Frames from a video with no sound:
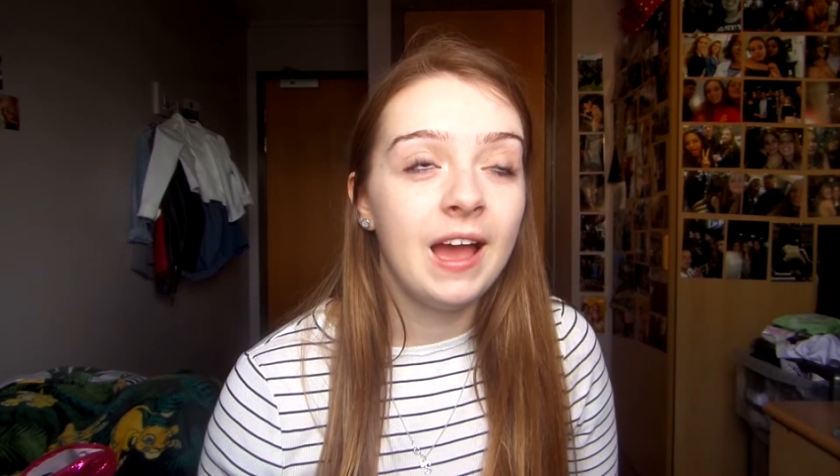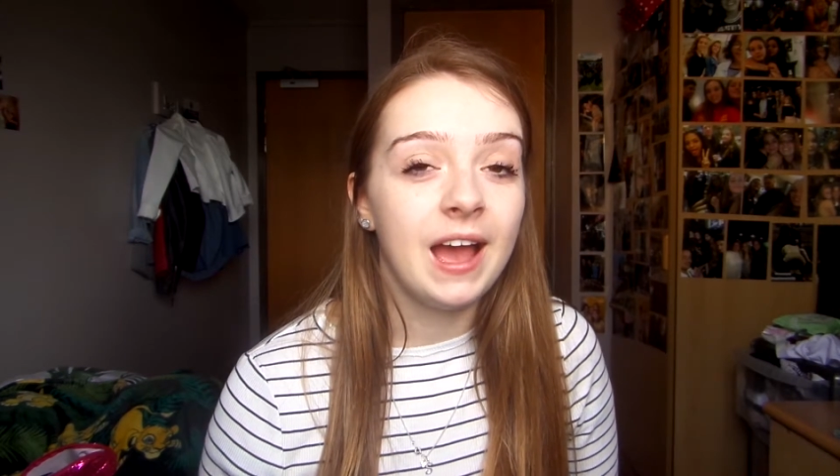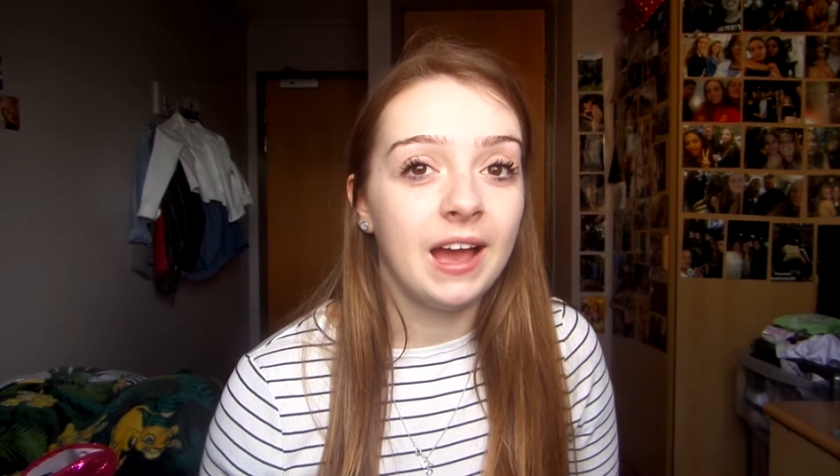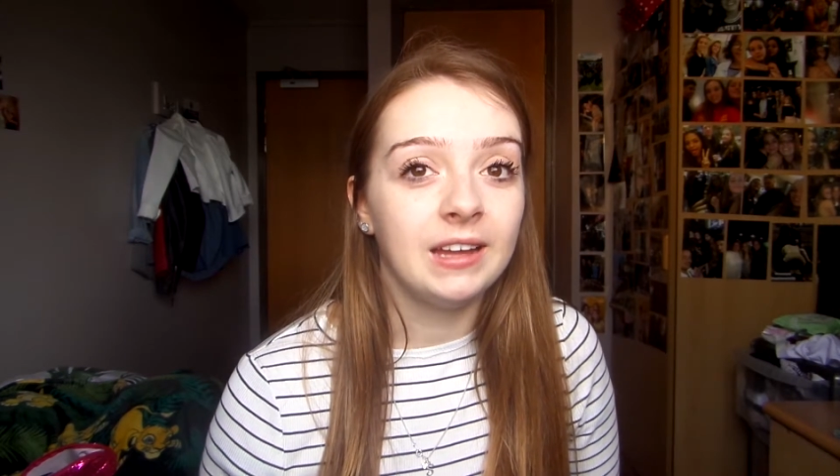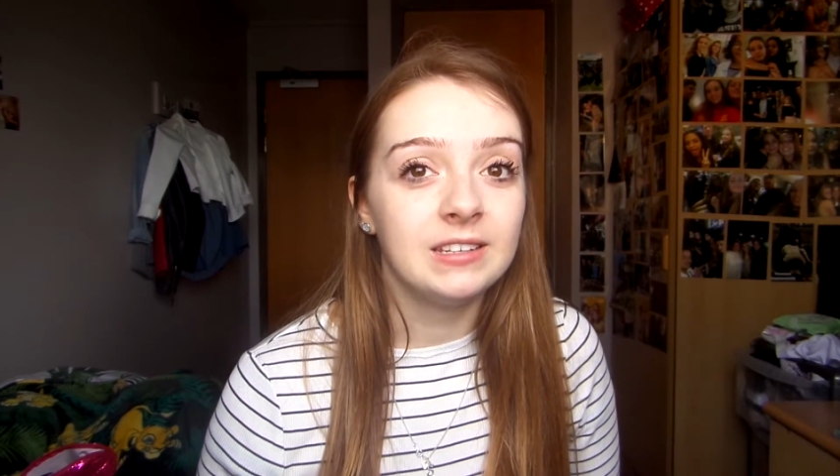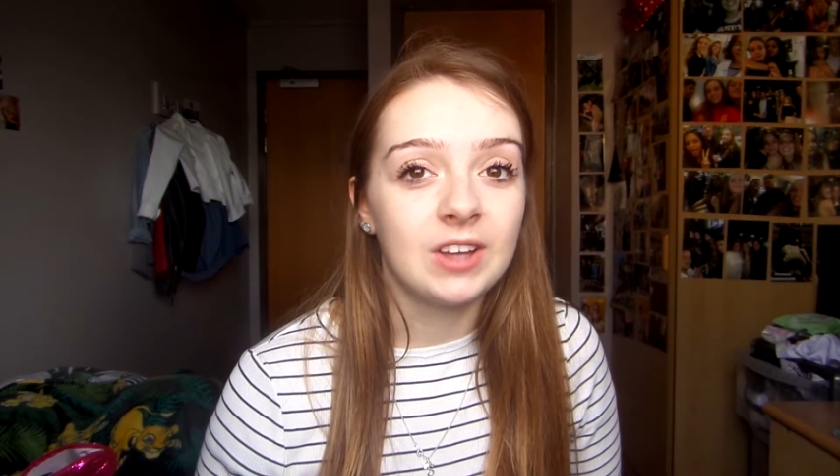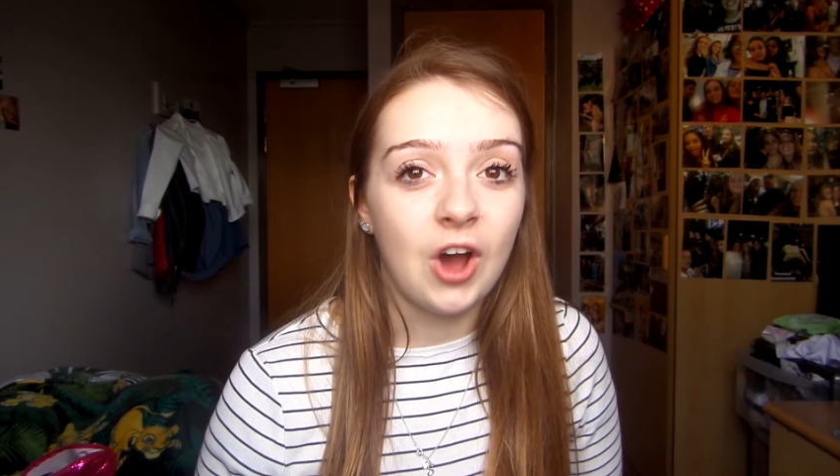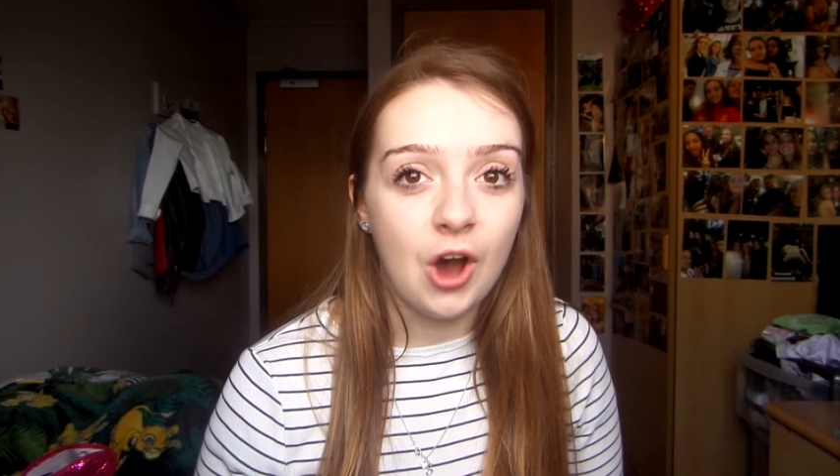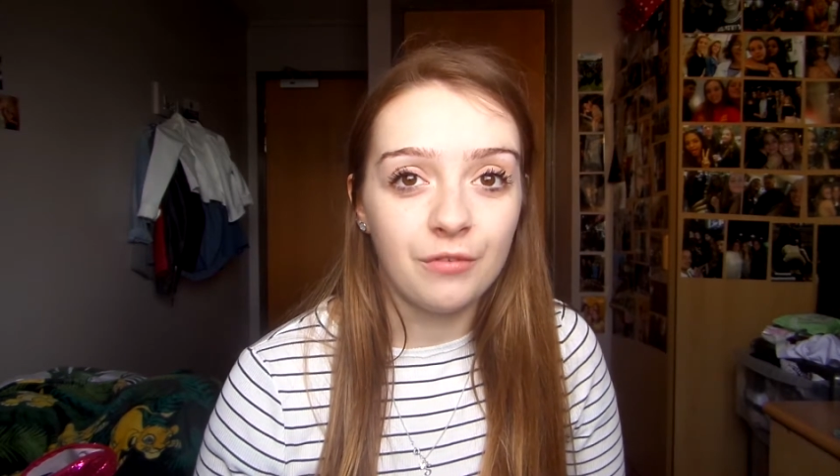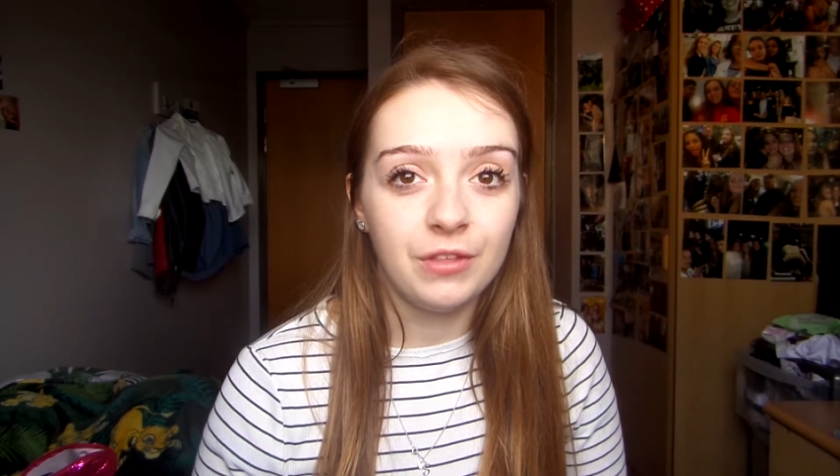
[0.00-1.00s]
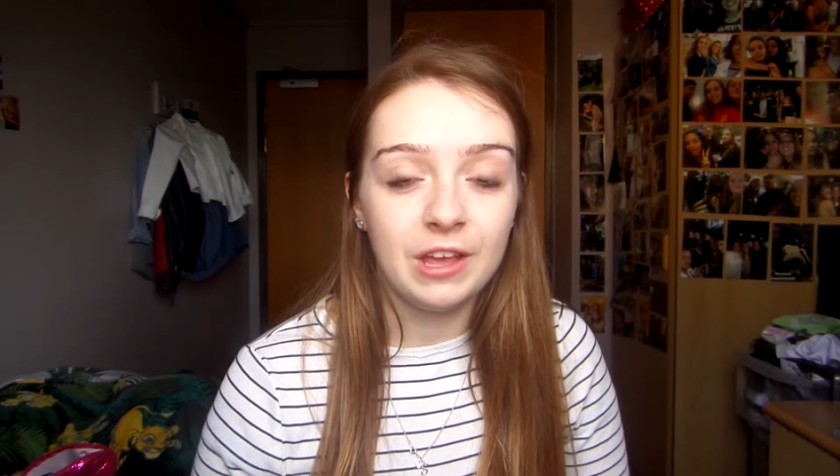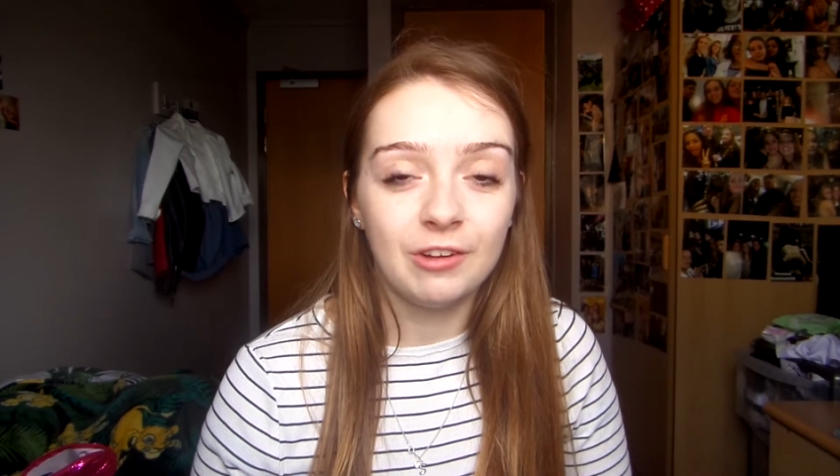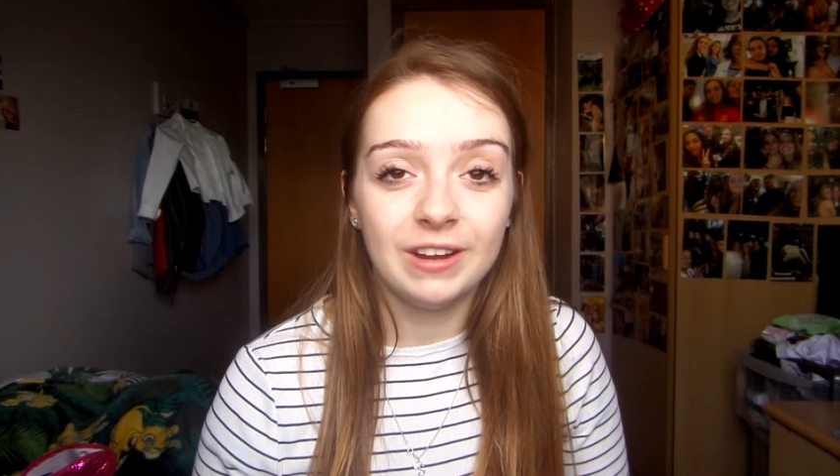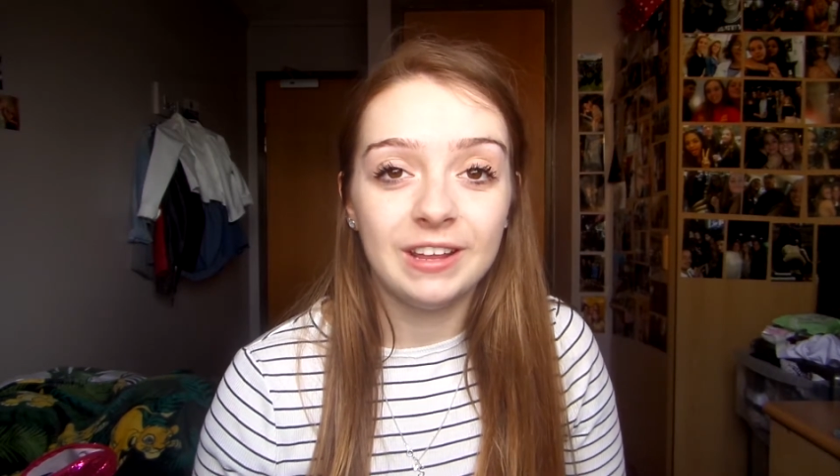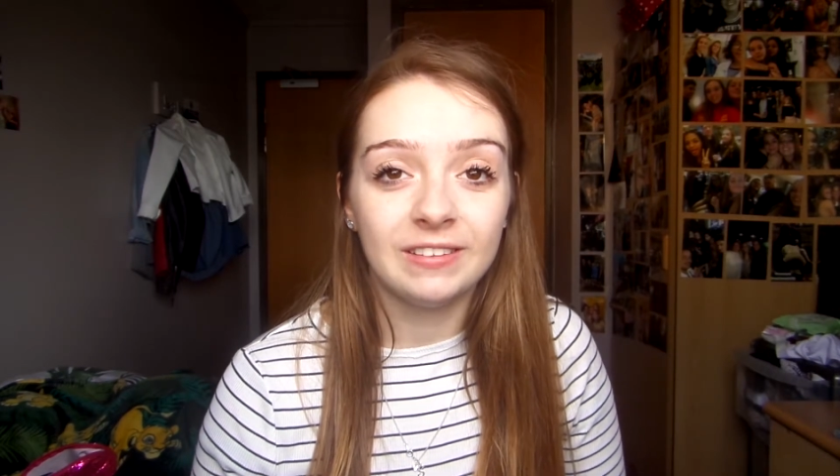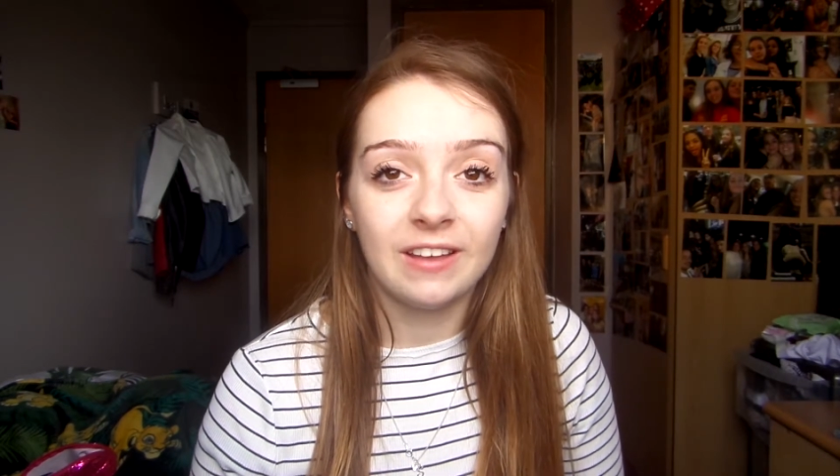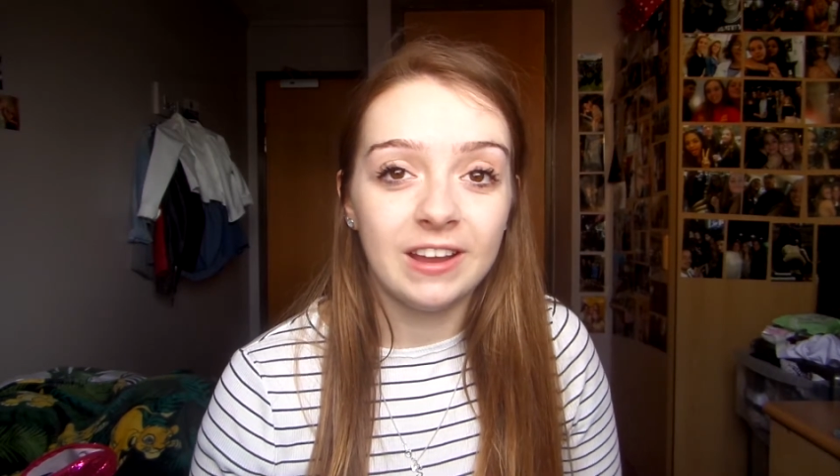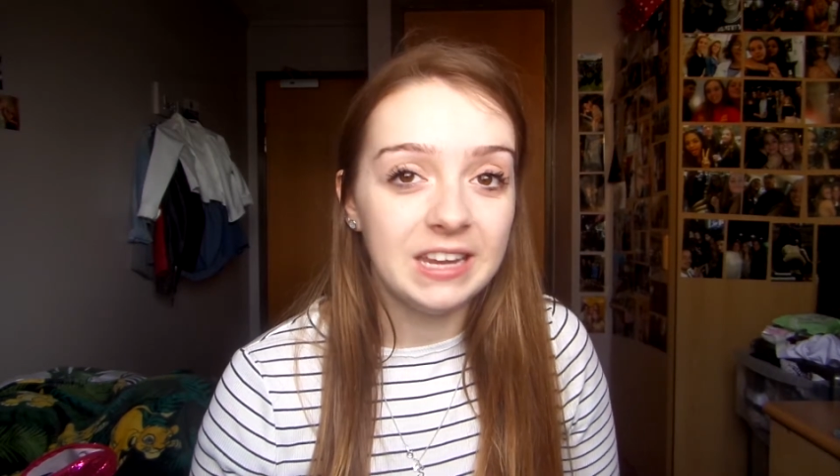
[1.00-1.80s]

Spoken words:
and half the ingredients that I